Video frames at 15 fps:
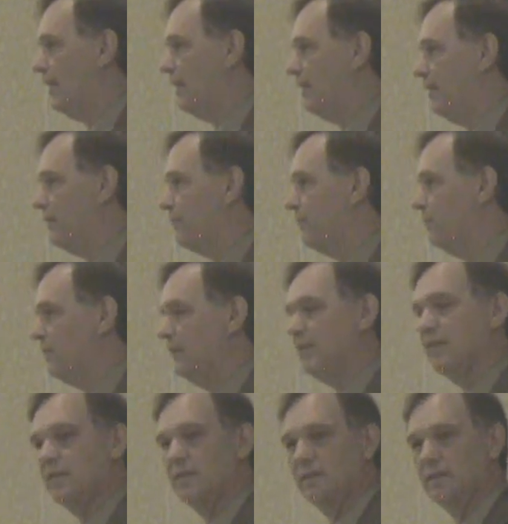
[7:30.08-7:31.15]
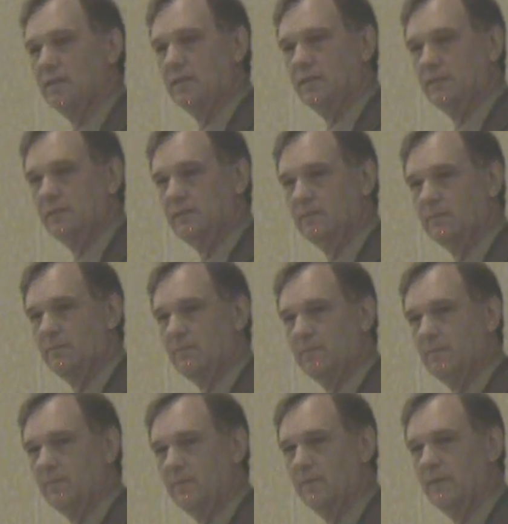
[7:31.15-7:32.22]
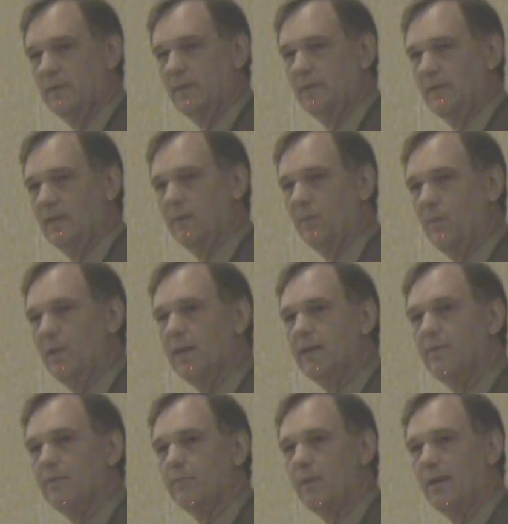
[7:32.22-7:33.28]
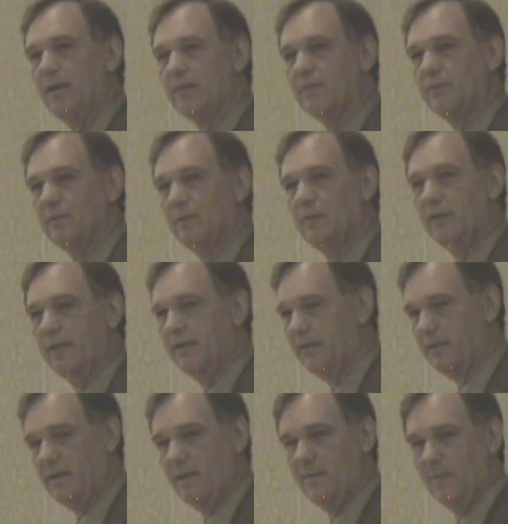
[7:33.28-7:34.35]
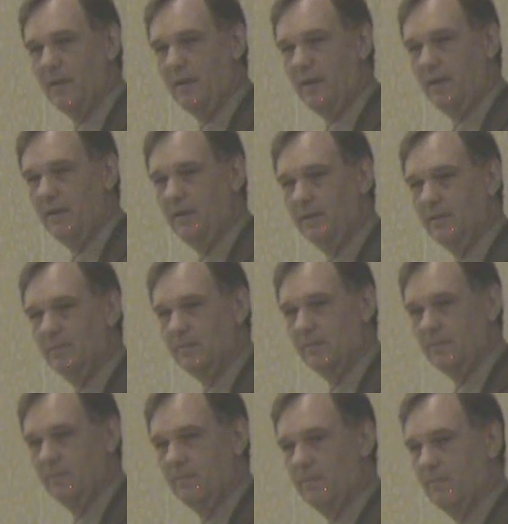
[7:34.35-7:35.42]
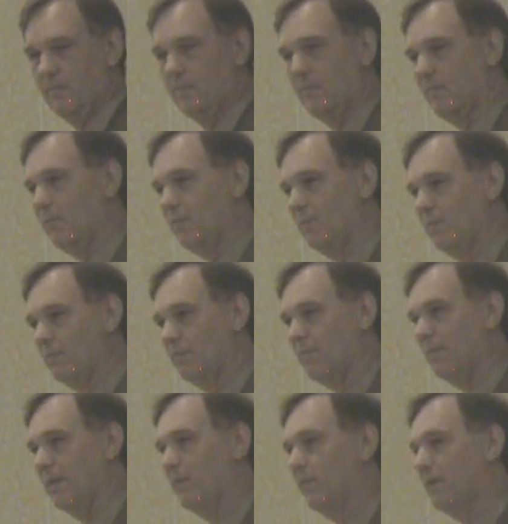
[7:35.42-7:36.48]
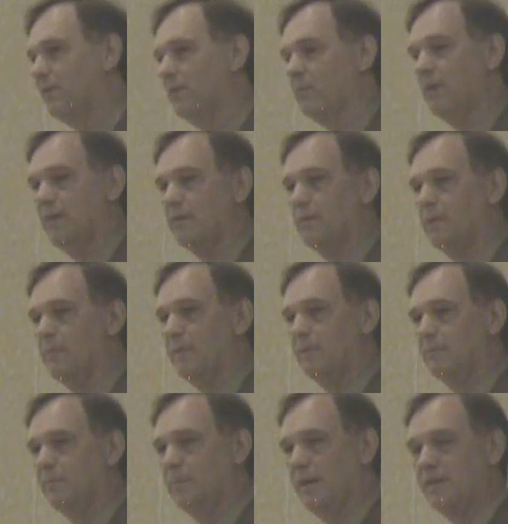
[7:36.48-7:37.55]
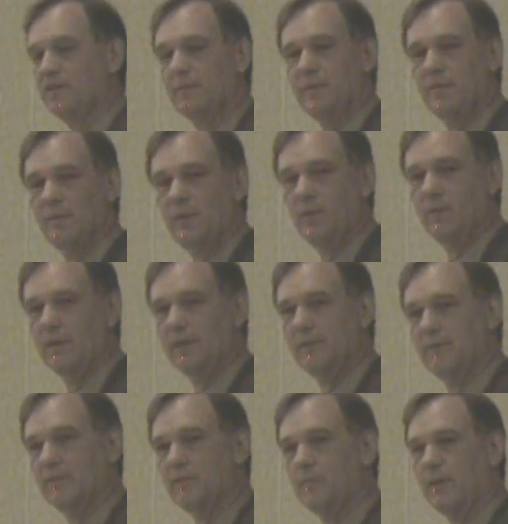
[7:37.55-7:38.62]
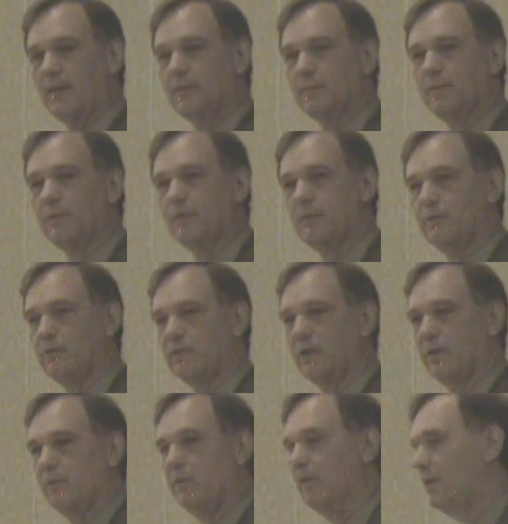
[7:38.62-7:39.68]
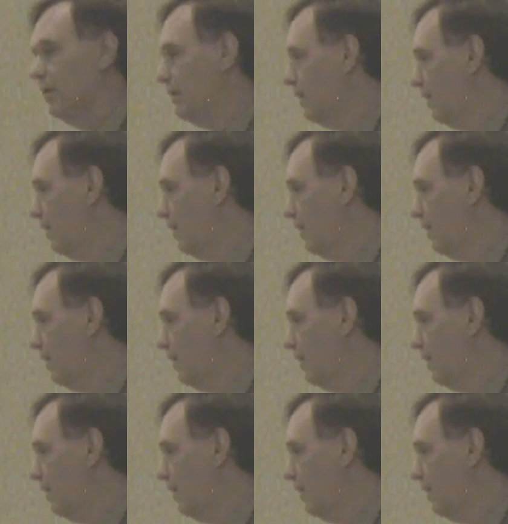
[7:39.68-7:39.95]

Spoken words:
that they're fully considered, that wherever possible they are accommodated. By wherever possible, I mean wherever it's possible to do so,